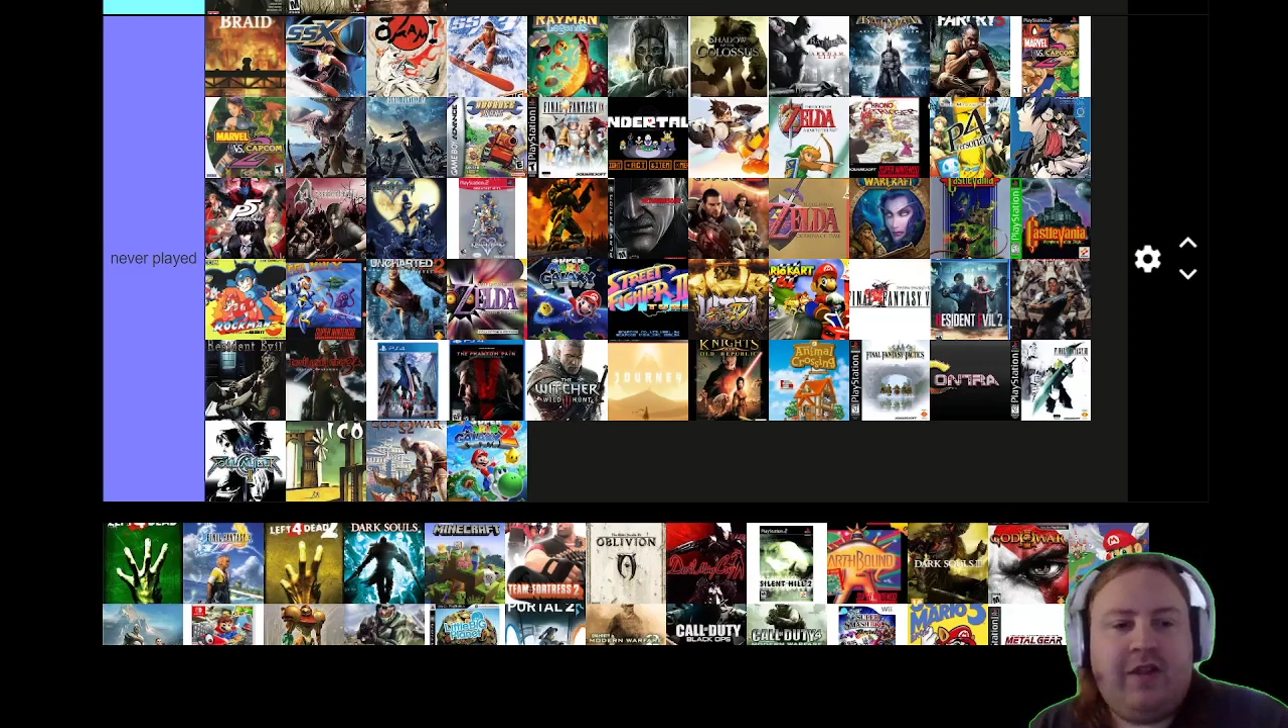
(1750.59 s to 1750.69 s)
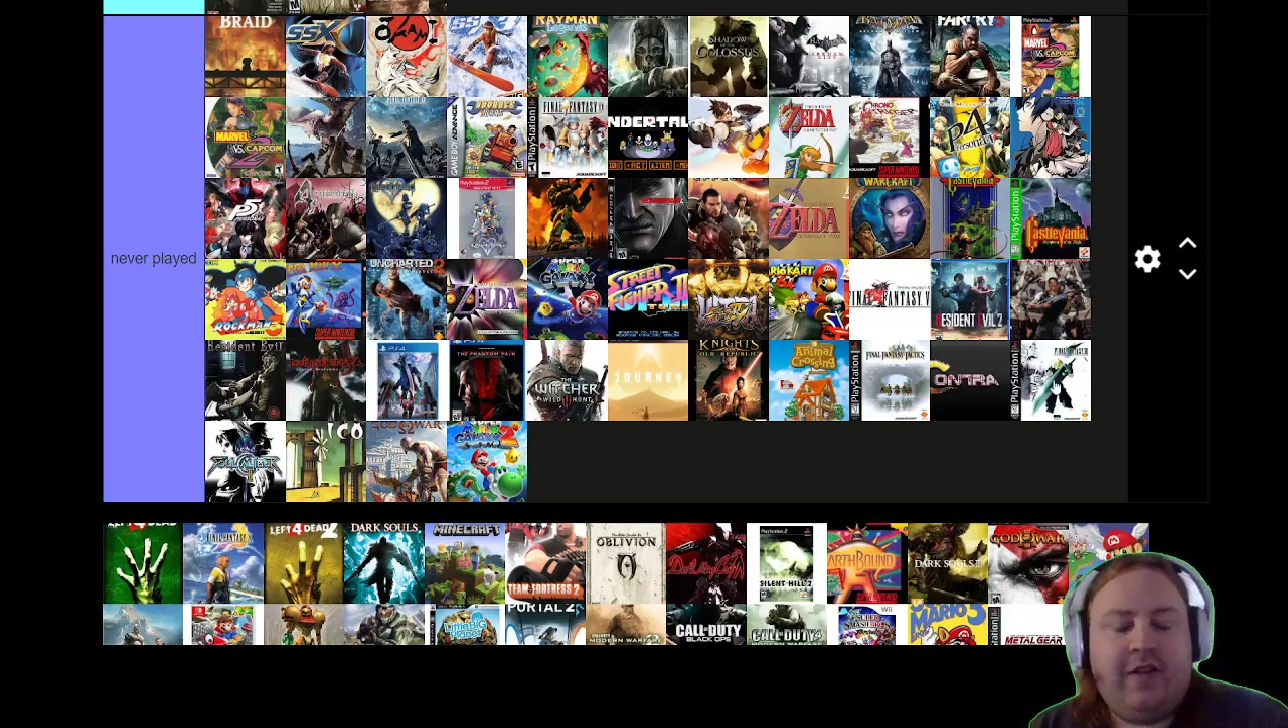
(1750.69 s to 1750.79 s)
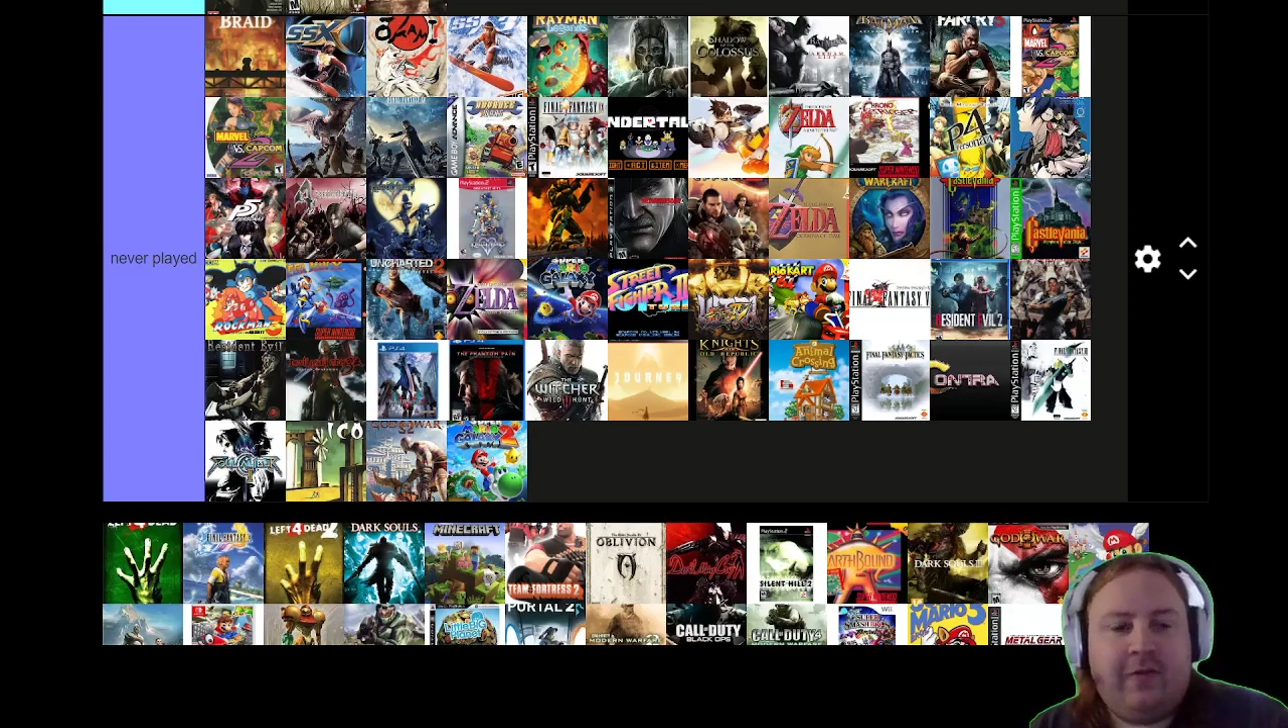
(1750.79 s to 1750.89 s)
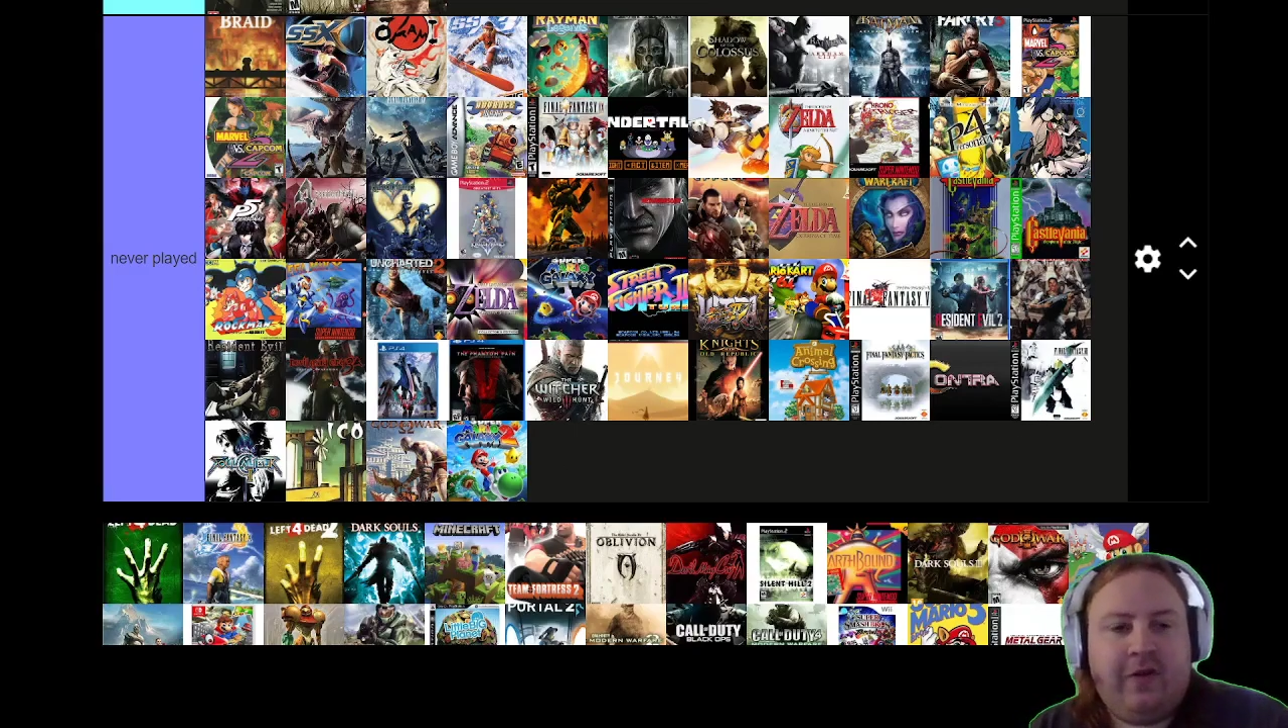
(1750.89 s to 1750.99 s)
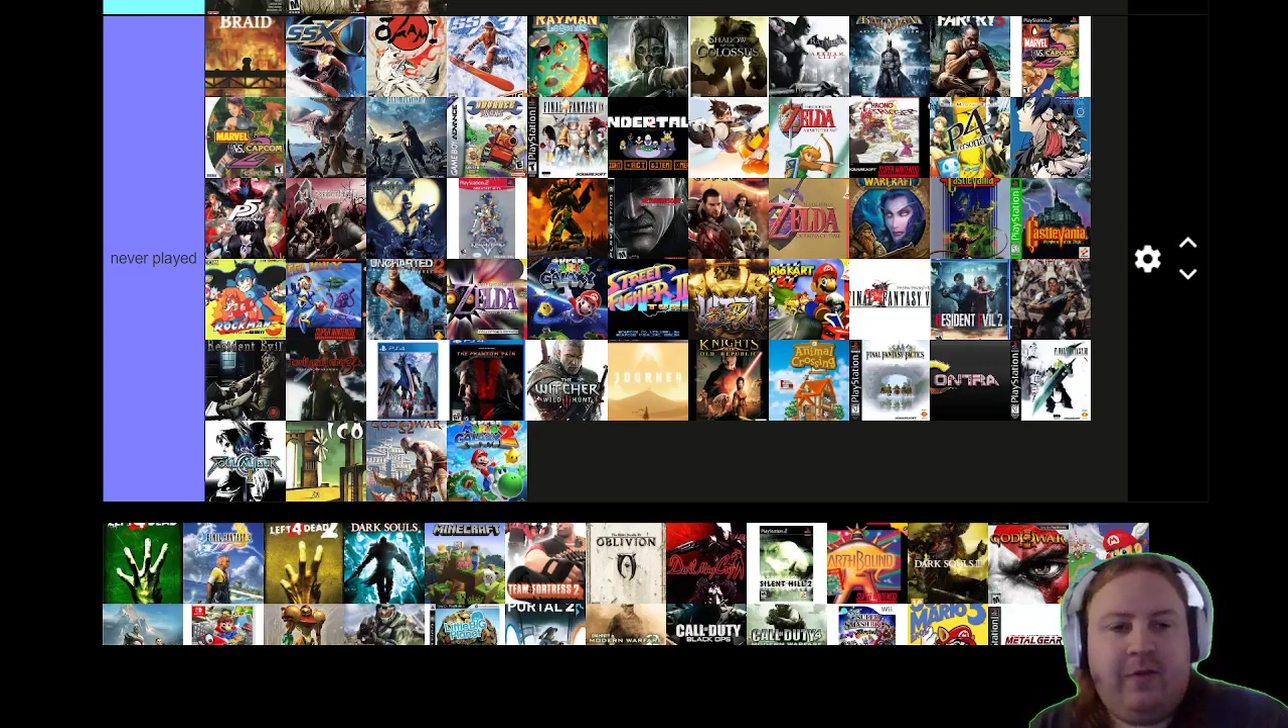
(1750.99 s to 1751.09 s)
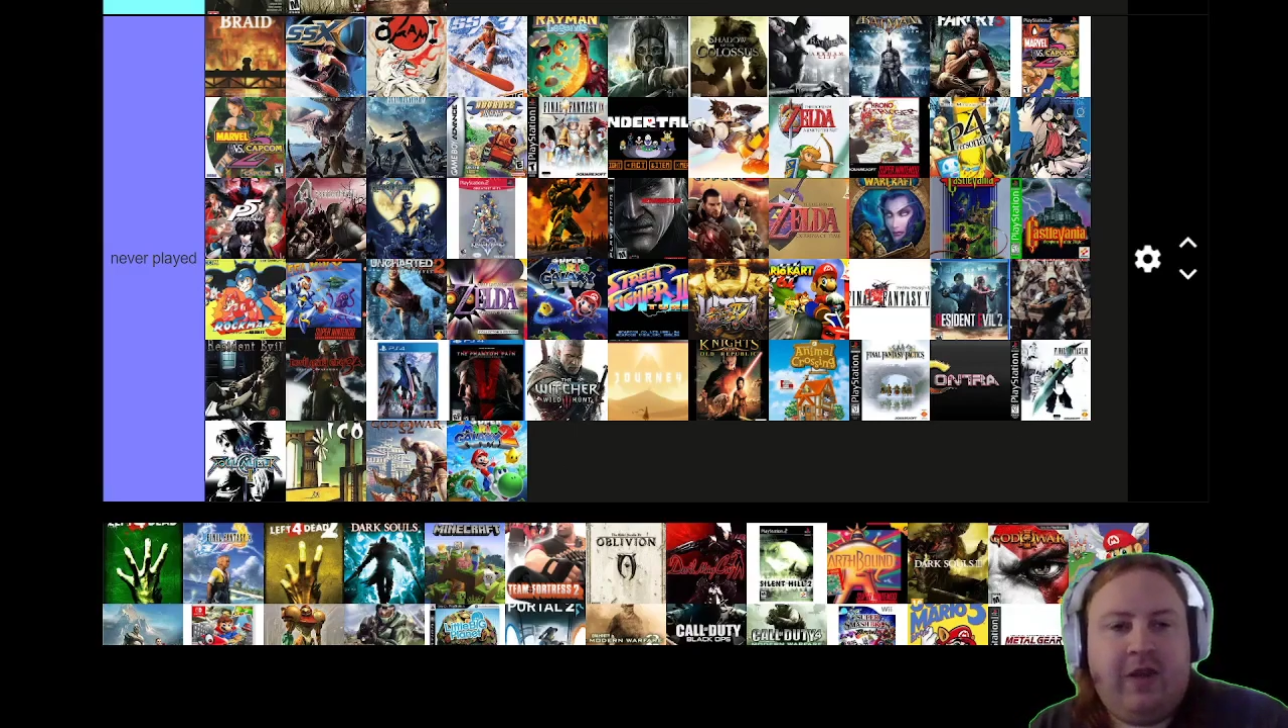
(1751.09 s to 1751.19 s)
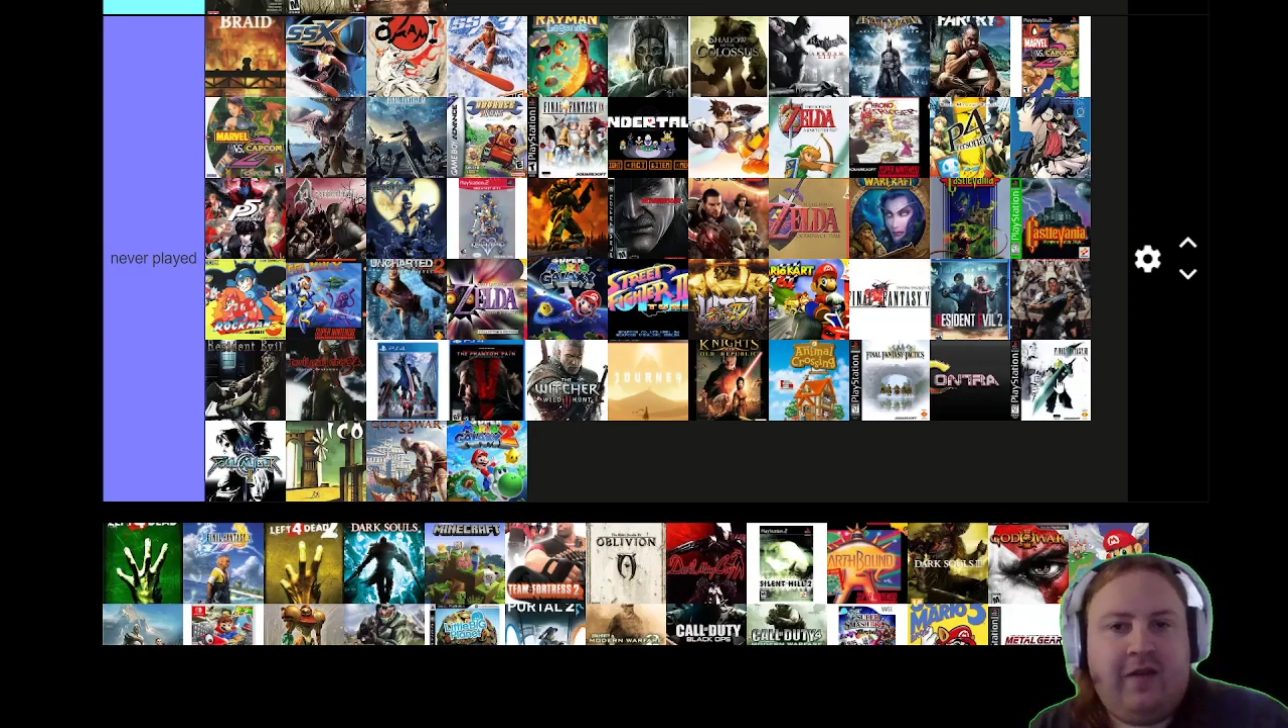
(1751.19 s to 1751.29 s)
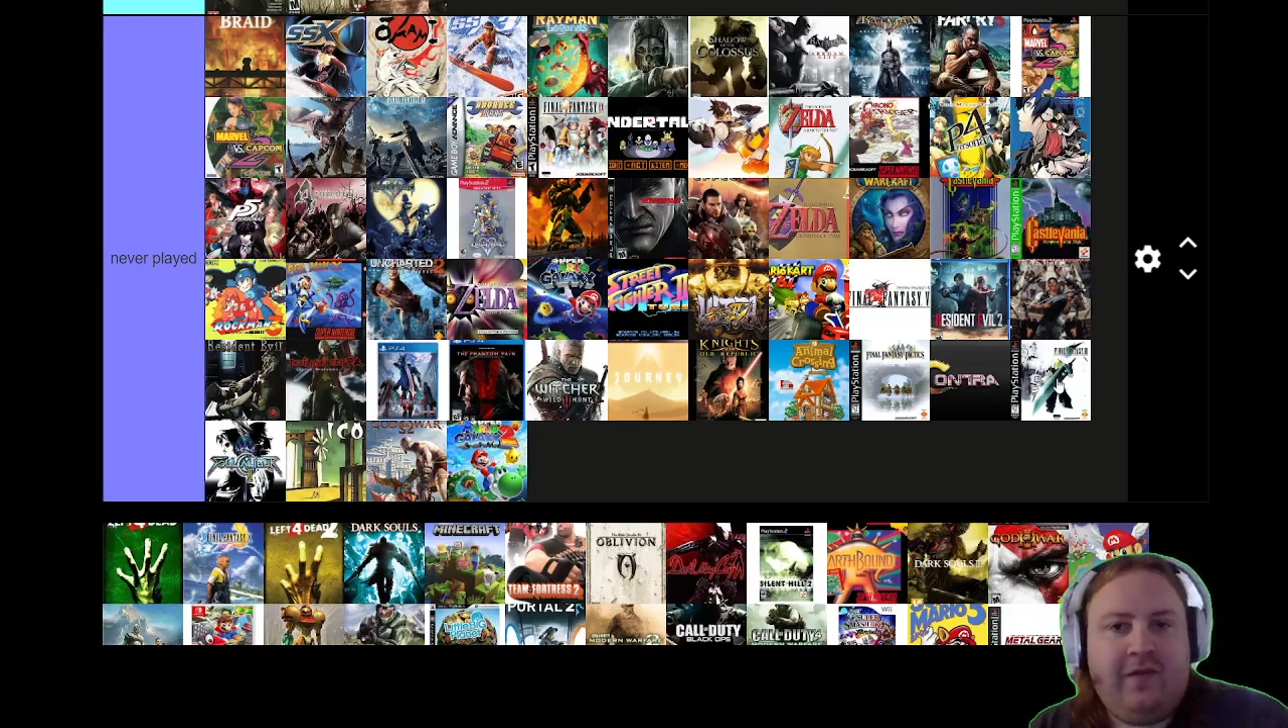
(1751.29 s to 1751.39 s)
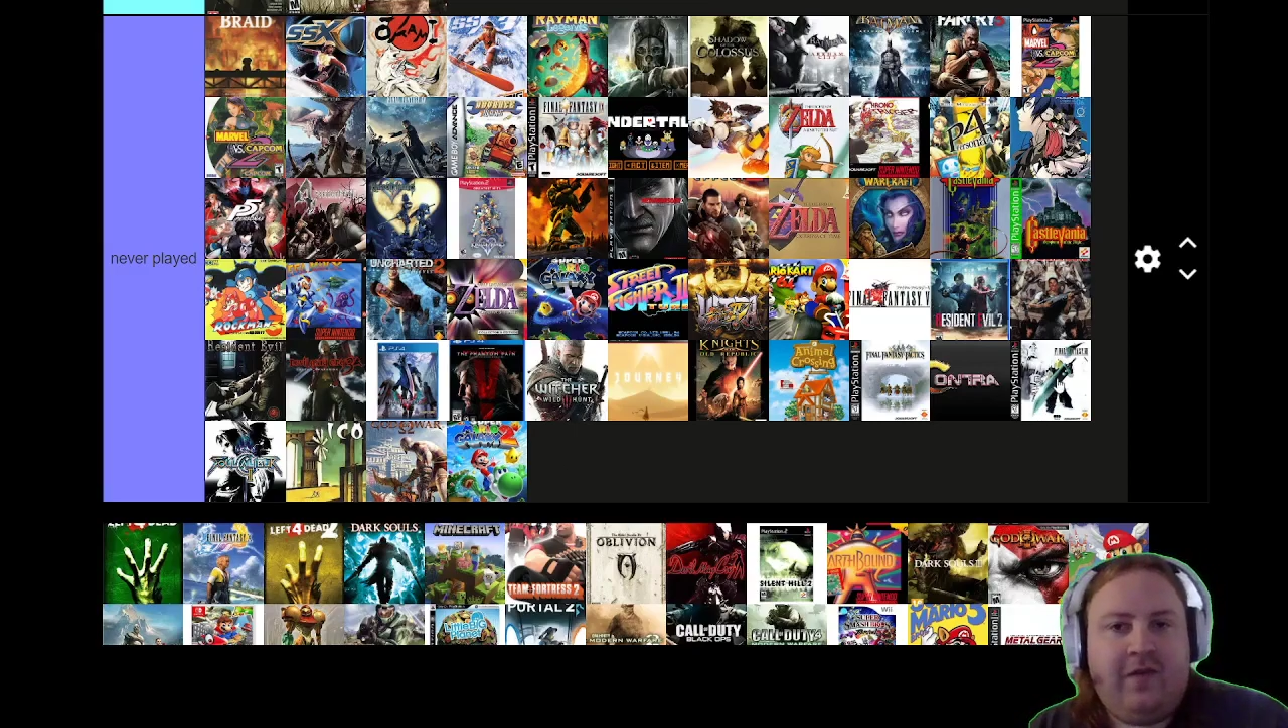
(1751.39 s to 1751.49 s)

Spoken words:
the remake of